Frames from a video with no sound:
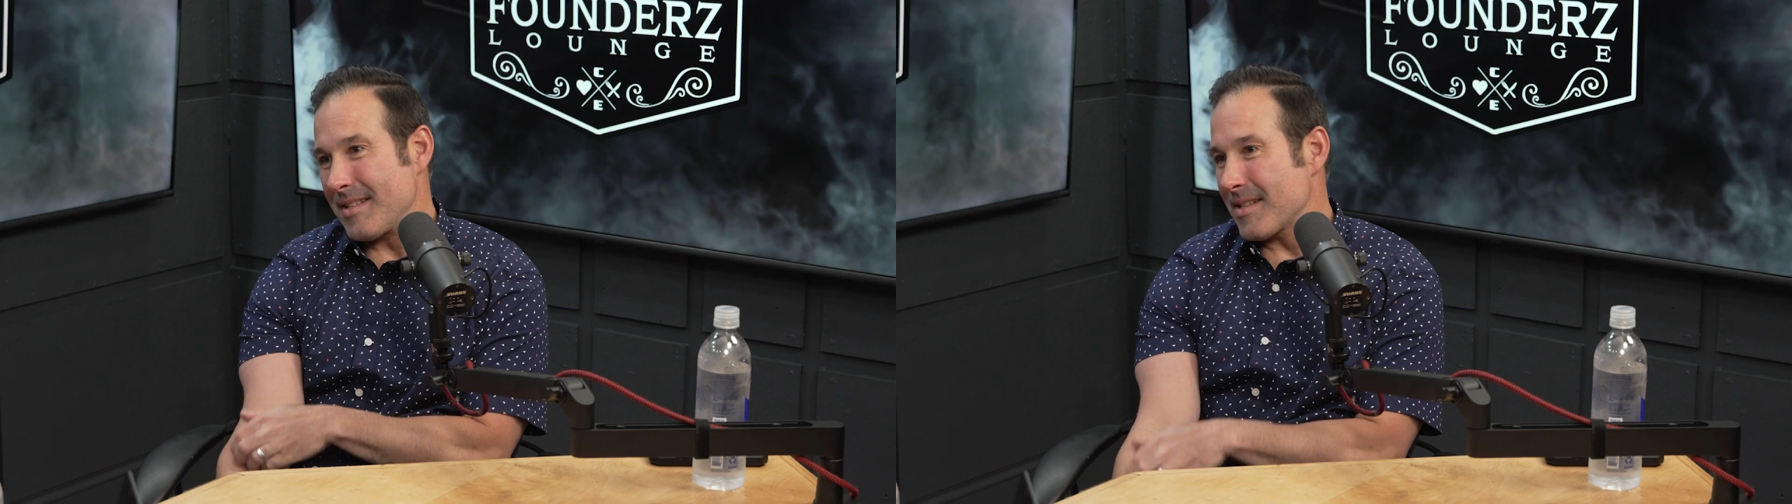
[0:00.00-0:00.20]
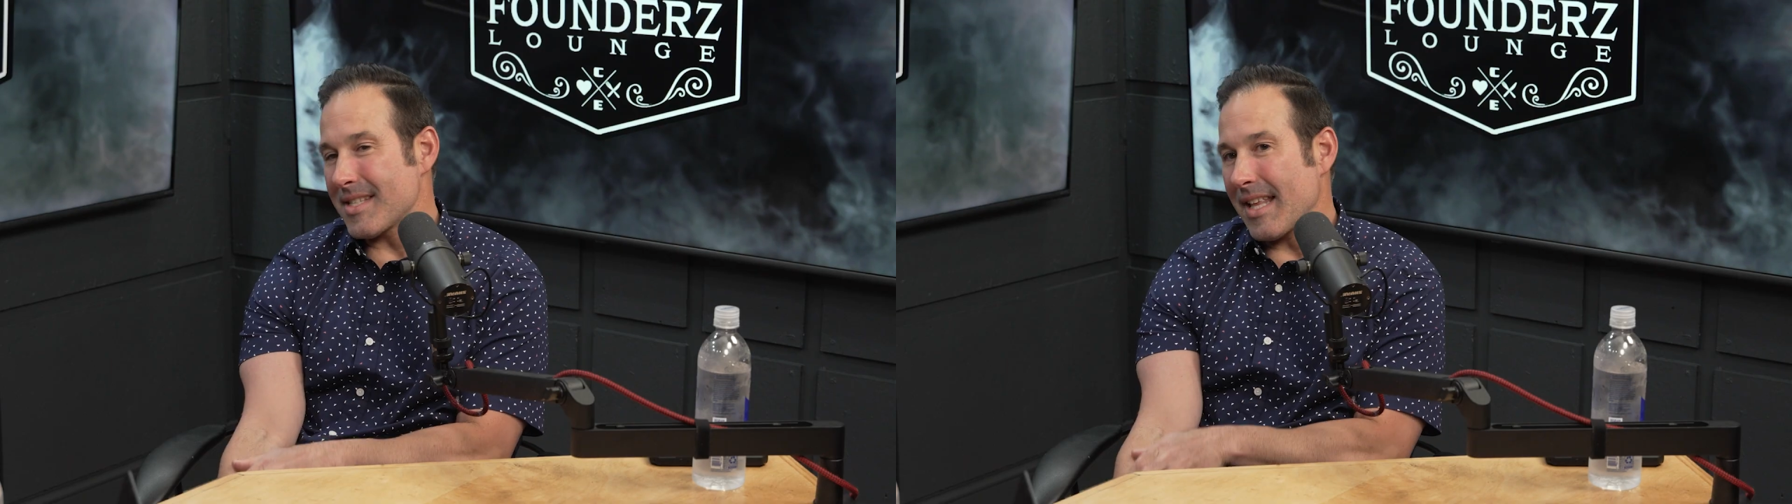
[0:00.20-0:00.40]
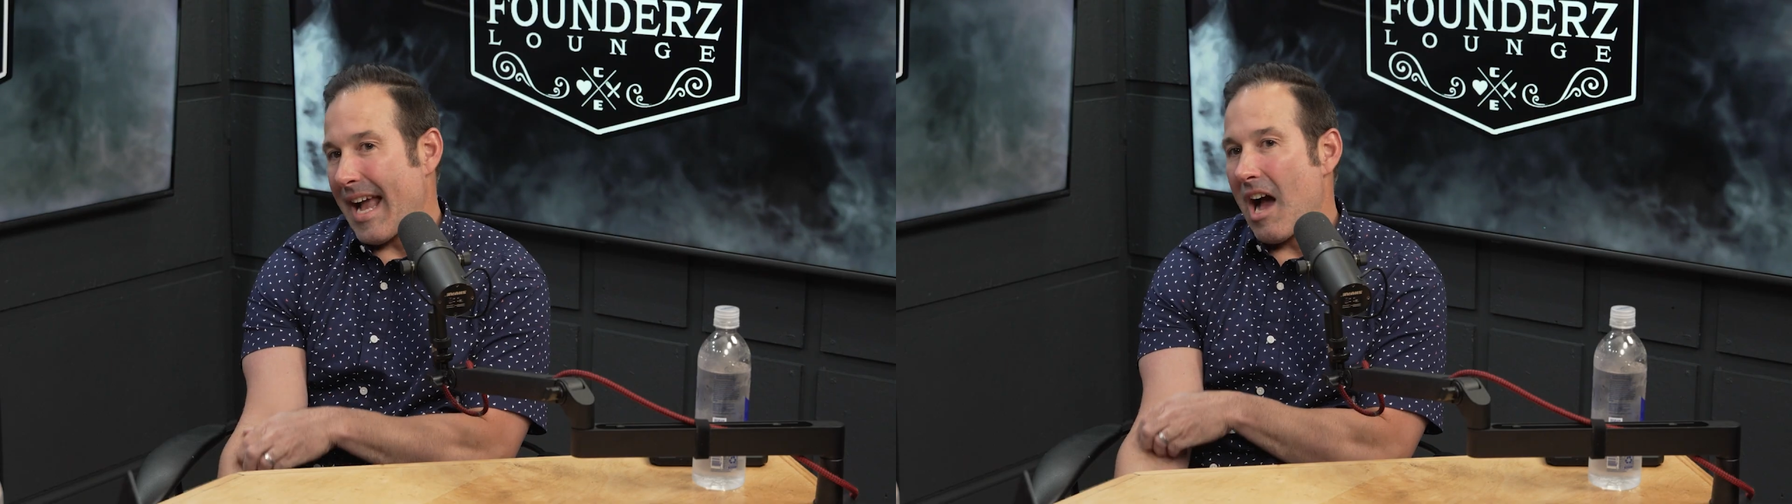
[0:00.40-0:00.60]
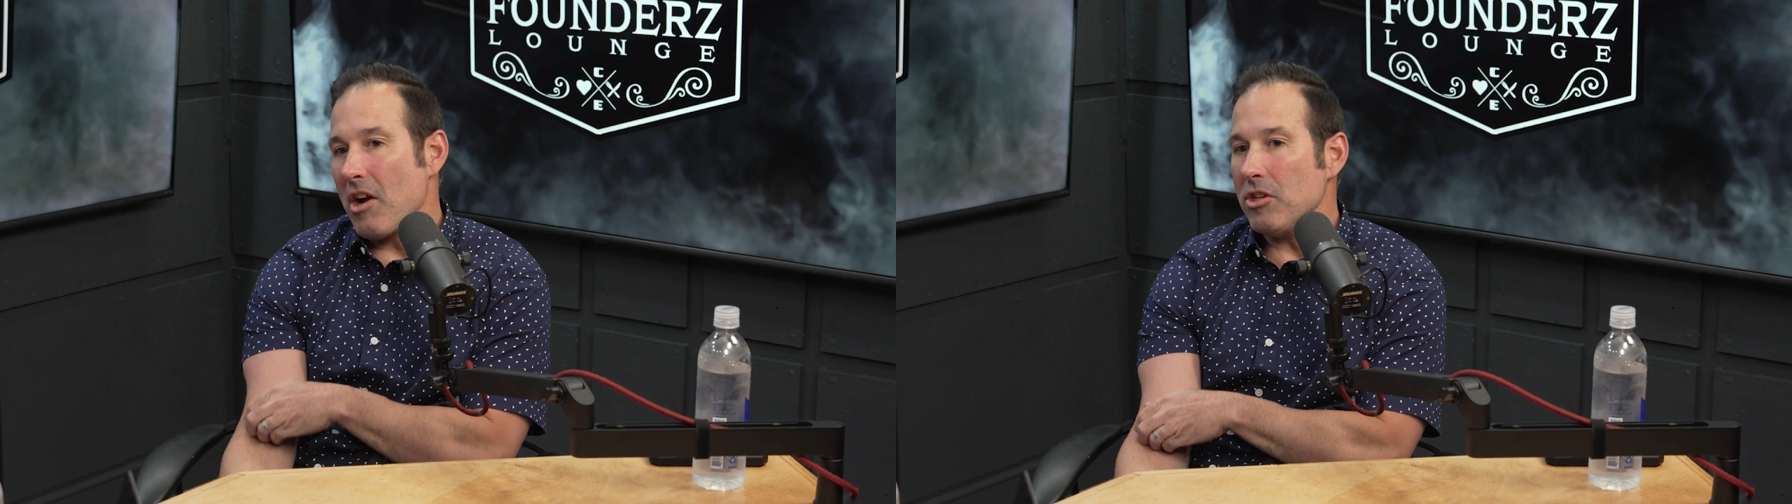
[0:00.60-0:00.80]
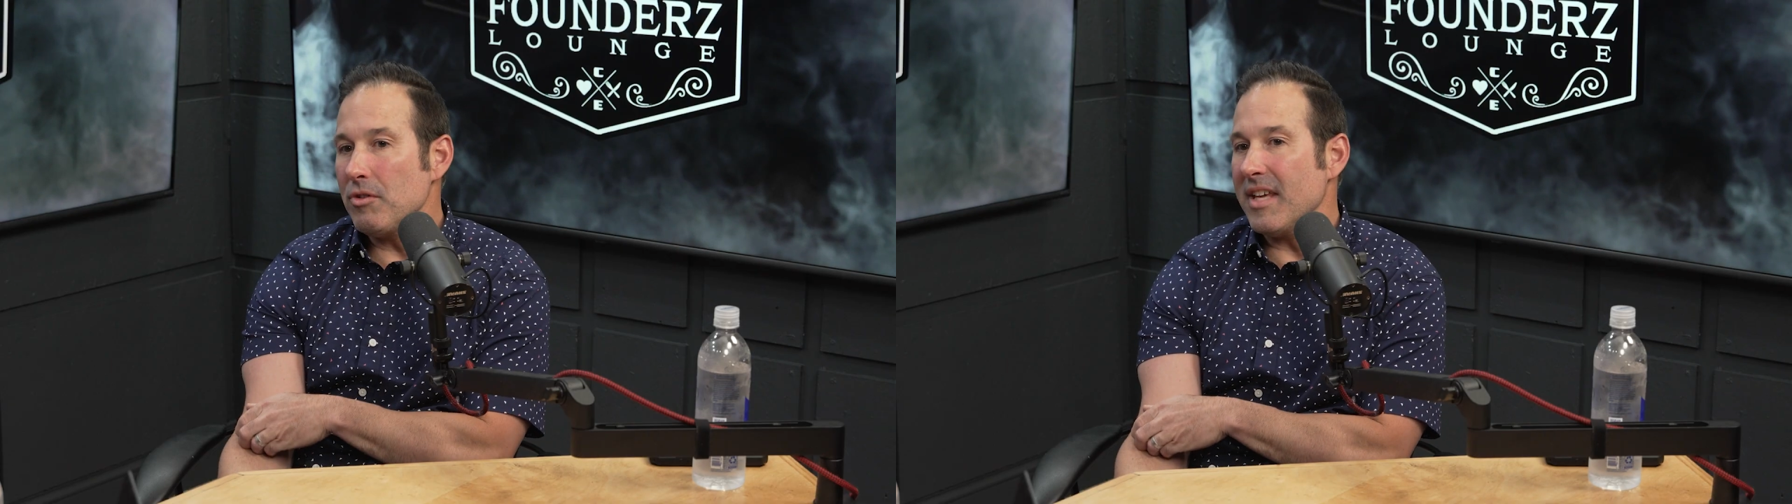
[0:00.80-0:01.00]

so I was going to say, like, how do you